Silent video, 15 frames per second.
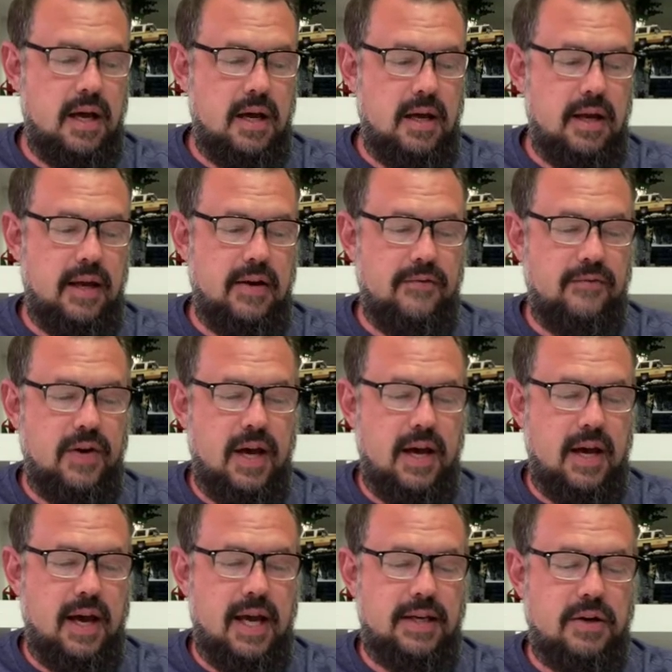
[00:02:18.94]
If
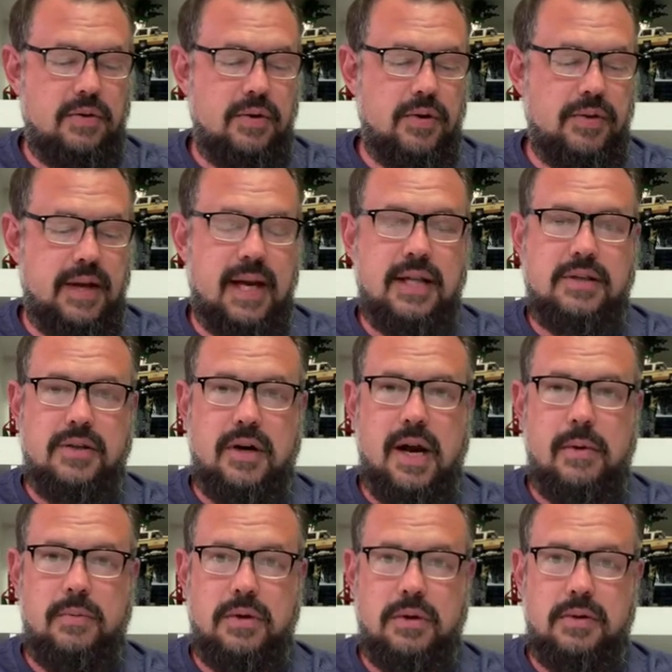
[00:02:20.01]
I don't know the answer, I
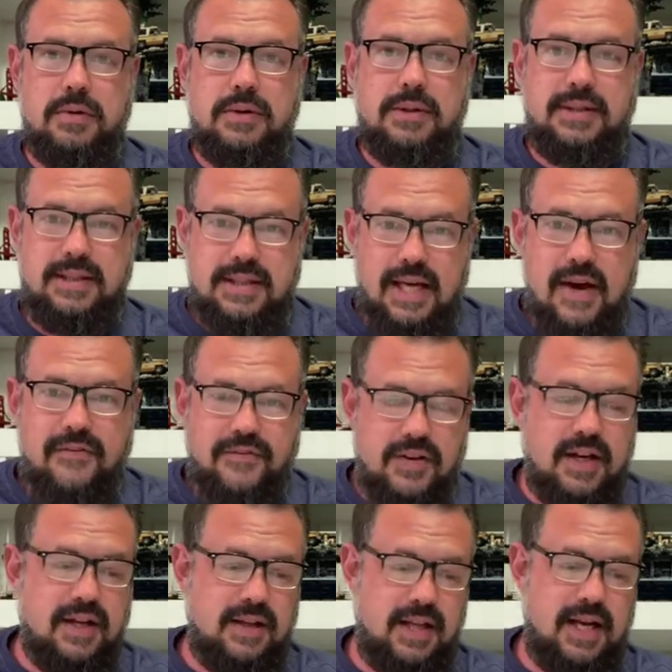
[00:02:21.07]
will
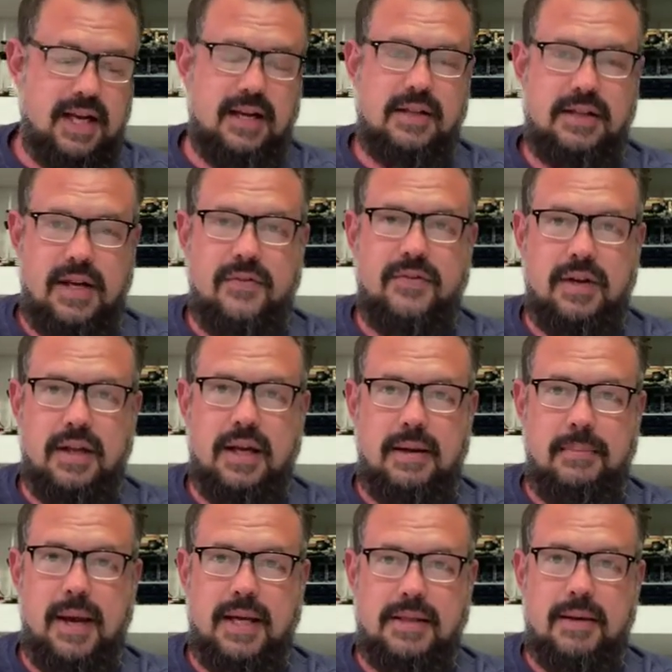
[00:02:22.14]
definitely
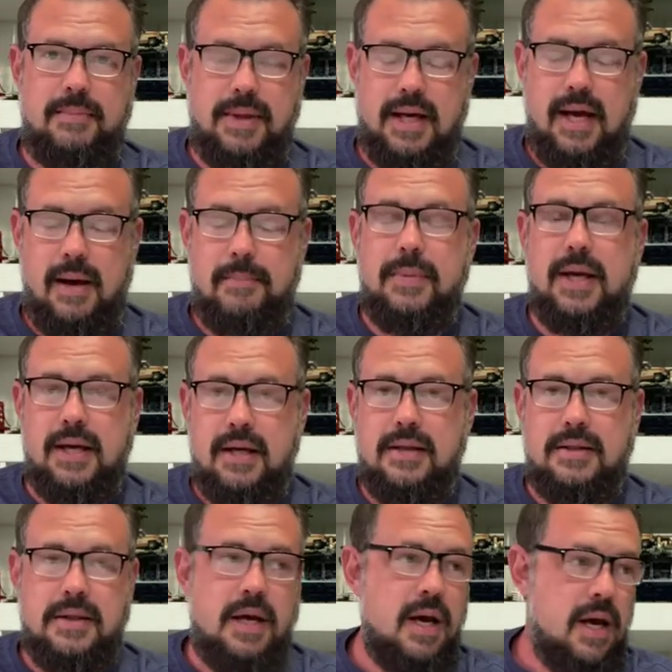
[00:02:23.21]
make something up
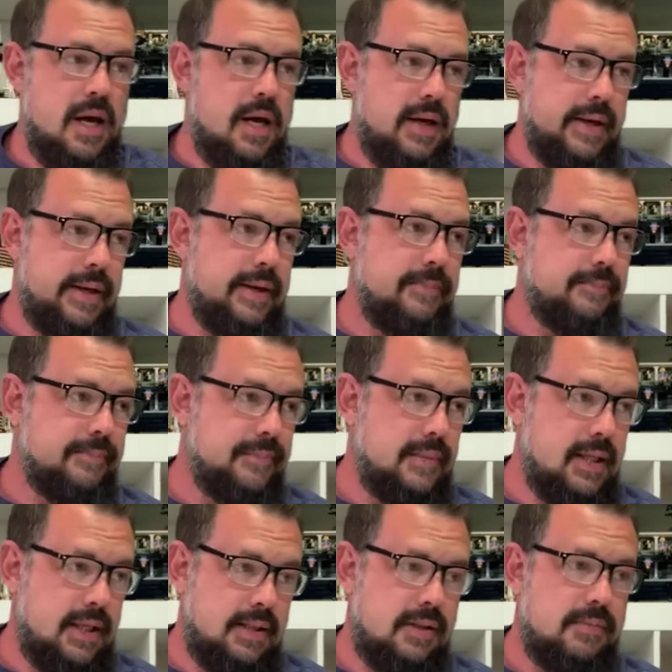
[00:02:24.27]
because,
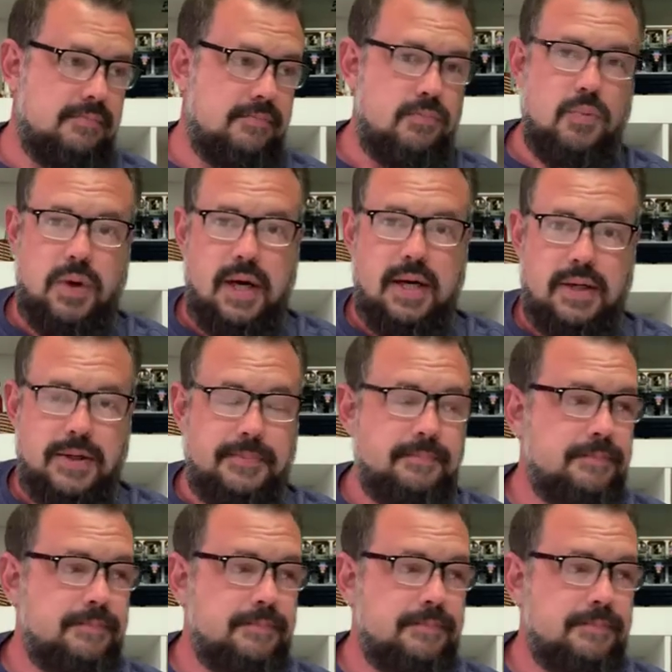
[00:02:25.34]
that's what I do.